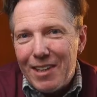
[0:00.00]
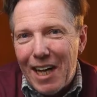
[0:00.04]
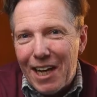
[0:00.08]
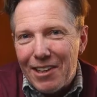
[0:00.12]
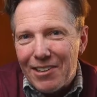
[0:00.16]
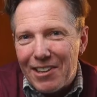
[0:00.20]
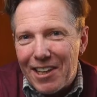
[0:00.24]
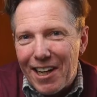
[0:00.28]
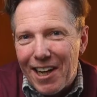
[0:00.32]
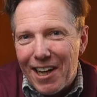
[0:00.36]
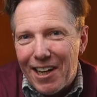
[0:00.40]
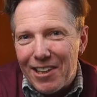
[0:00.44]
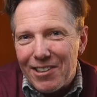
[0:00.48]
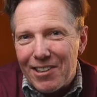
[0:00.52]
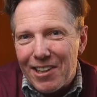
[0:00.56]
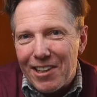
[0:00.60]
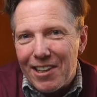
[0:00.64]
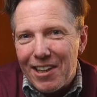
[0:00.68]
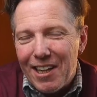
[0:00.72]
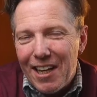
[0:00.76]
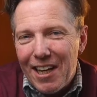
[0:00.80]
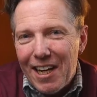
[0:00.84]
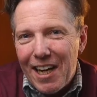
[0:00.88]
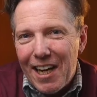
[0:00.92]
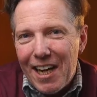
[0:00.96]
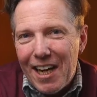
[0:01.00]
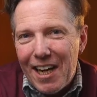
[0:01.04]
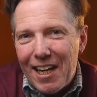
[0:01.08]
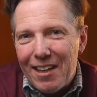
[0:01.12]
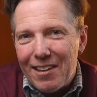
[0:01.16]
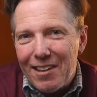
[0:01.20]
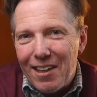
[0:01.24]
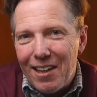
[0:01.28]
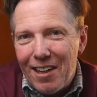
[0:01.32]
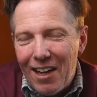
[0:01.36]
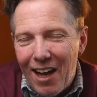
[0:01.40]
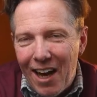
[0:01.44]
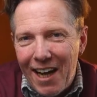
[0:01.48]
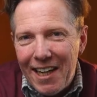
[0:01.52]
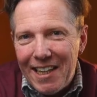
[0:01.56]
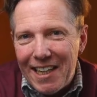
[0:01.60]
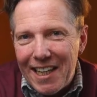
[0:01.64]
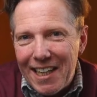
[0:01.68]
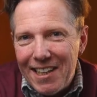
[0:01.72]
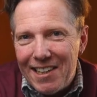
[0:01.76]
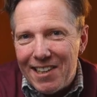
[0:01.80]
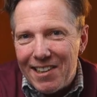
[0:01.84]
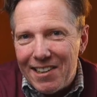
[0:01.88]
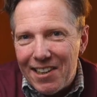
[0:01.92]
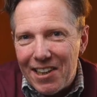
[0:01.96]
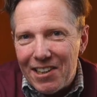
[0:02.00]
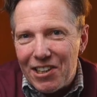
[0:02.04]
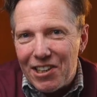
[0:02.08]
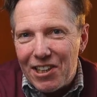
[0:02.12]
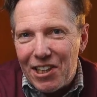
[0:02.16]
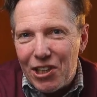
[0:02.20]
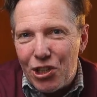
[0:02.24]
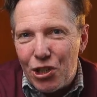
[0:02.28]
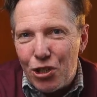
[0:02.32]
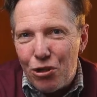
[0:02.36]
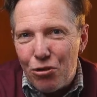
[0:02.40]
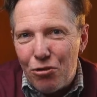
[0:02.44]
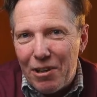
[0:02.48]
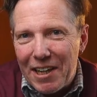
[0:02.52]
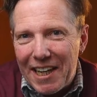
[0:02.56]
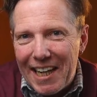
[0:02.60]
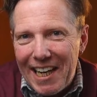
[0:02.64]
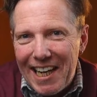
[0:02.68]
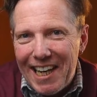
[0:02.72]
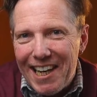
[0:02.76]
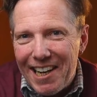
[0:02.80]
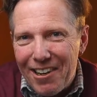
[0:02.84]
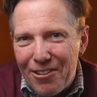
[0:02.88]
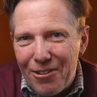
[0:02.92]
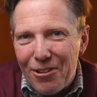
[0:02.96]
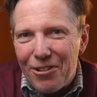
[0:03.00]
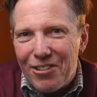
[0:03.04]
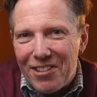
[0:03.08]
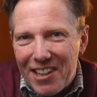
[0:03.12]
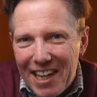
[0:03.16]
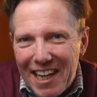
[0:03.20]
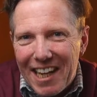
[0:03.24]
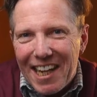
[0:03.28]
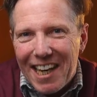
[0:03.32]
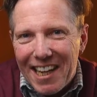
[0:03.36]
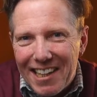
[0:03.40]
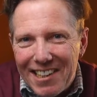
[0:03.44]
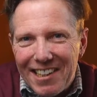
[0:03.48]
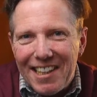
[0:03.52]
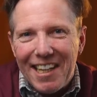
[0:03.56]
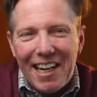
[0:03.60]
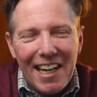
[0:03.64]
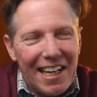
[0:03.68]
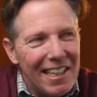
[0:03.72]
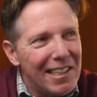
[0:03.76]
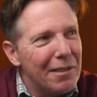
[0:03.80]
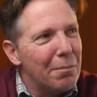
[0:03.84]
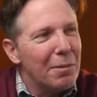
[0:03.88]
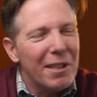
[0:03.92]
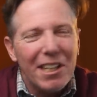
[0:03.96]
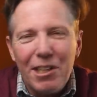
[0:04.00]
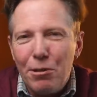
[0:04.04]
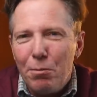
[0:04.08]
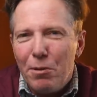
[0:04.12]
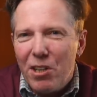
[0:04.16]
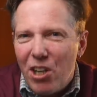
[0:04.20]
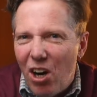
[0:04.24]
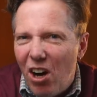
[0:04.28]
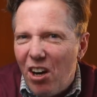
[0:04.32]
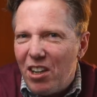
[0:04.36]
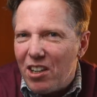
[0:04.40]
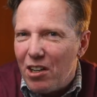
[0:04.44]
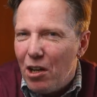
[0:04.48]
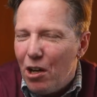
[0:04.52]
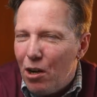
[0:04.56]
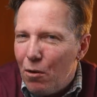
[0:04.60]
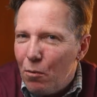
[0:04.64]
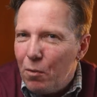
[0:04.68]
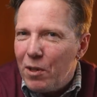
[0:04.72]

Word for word: How's it? Light is such a tricky little thing, isn't it? It's because we can't